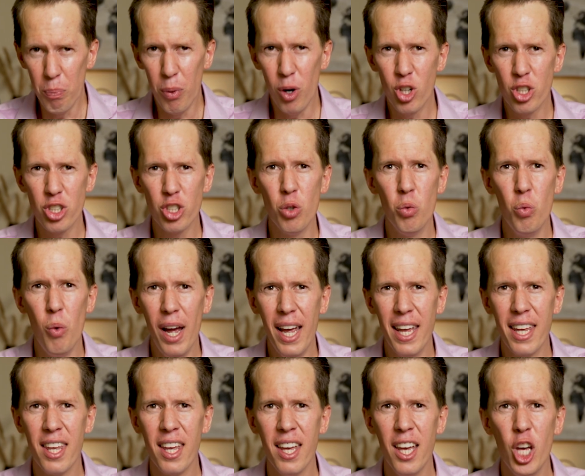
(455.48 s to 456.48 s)
pass
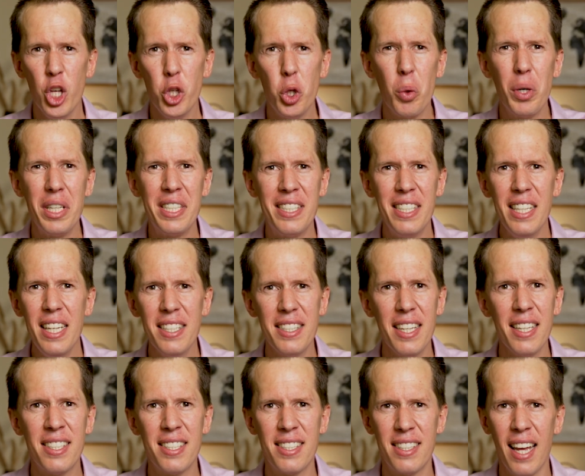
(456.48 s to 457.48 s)
away, your
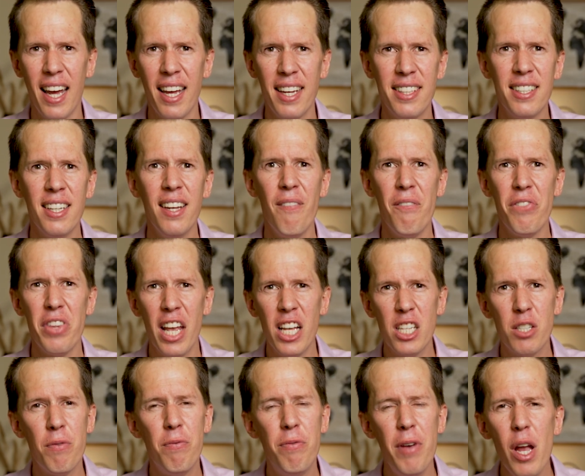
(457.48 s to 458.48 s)
deceased estate
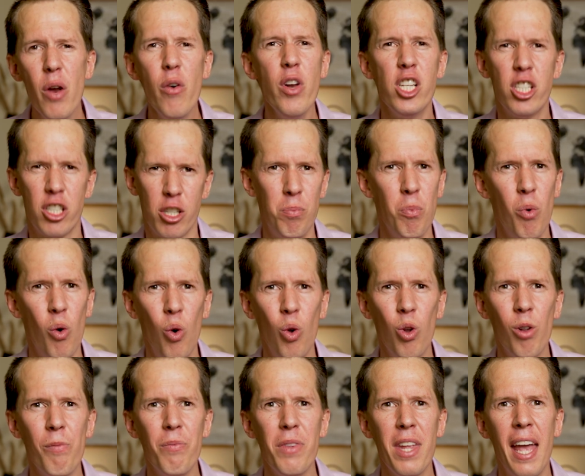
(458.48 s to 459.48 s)
is very
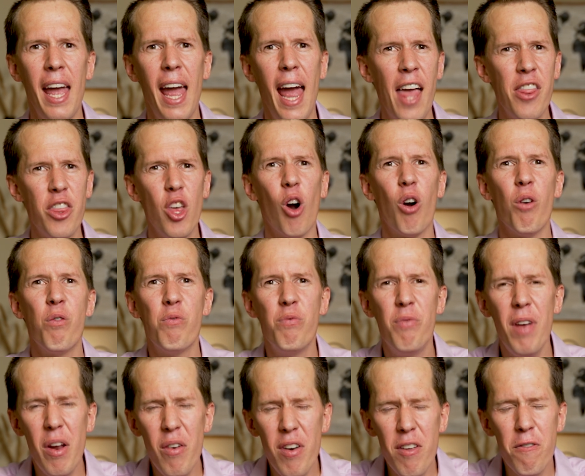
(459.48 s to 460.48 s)
small and there are
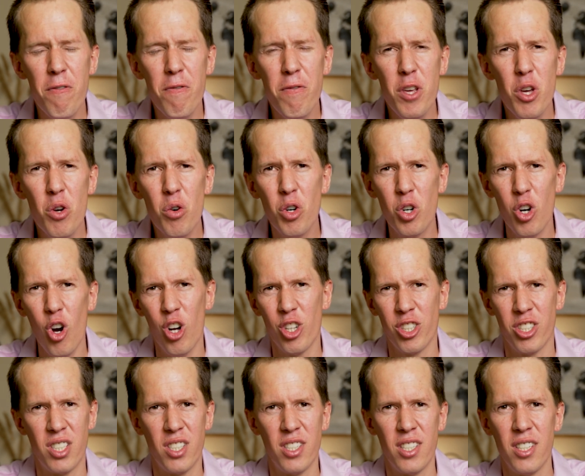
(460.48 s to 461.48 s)
very few
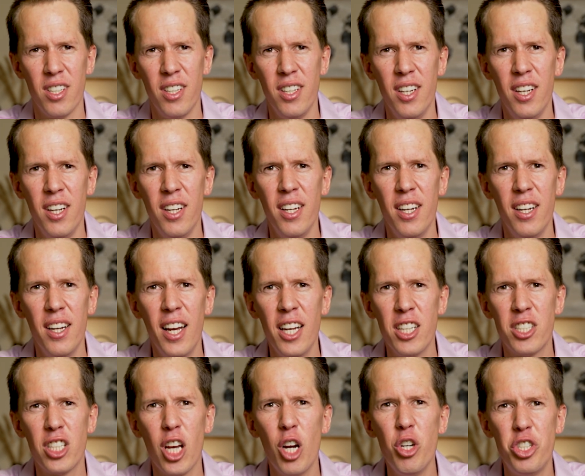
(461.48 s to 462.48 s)
costs
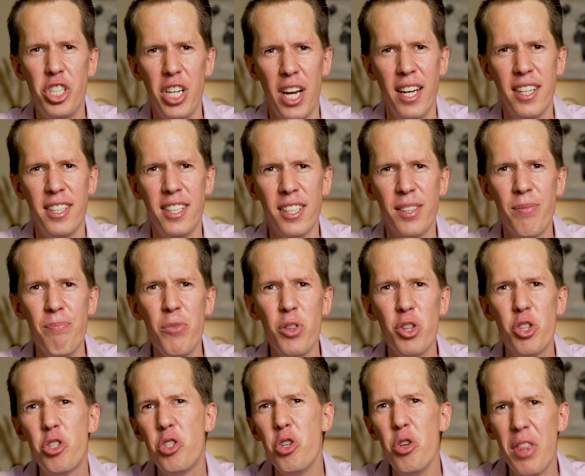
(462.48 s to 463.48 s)
associated
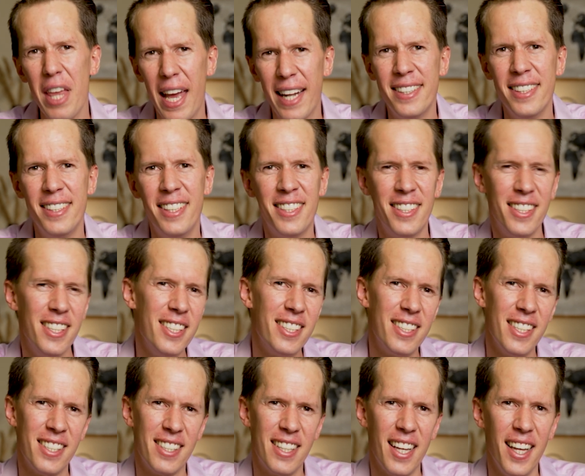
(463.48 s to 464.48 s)
to that
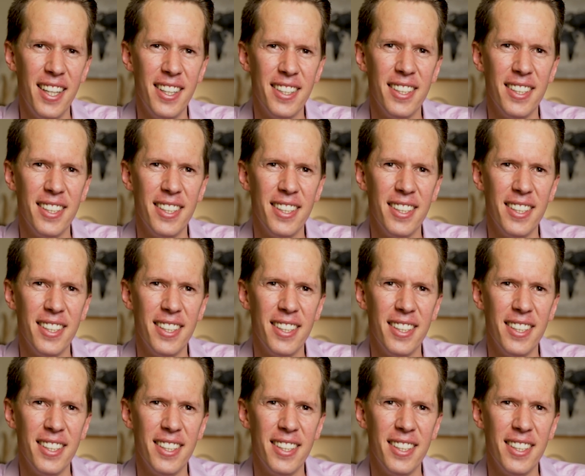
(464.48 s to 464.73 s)
deceased estate.